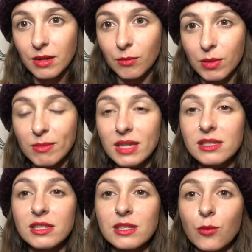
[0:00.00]
What
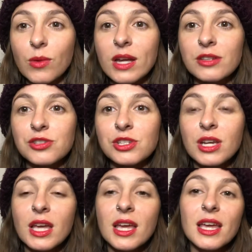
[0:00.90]
makes us a witch
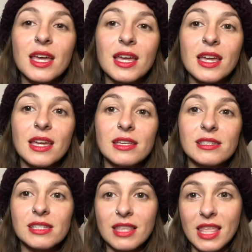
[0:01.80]
is